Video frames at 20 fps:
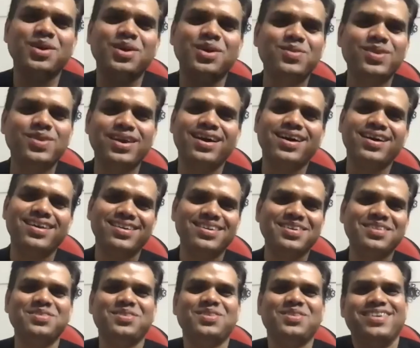way we are,
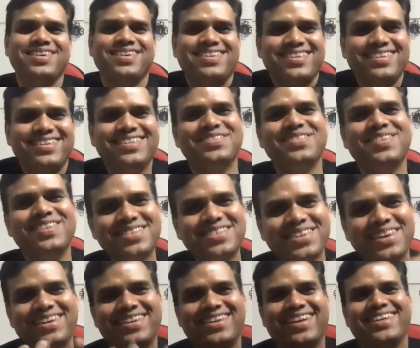we'll
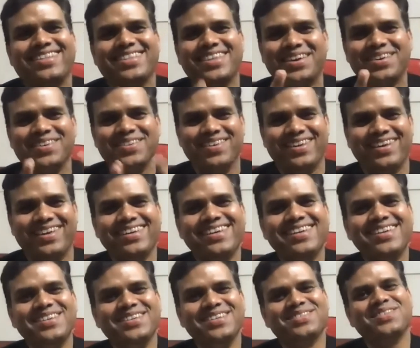say like that only.
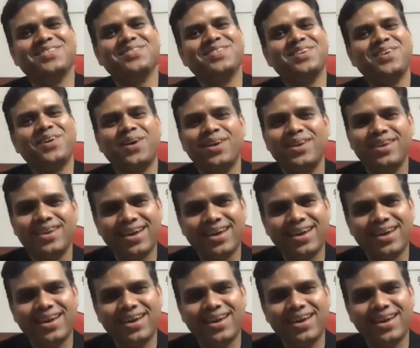So we all.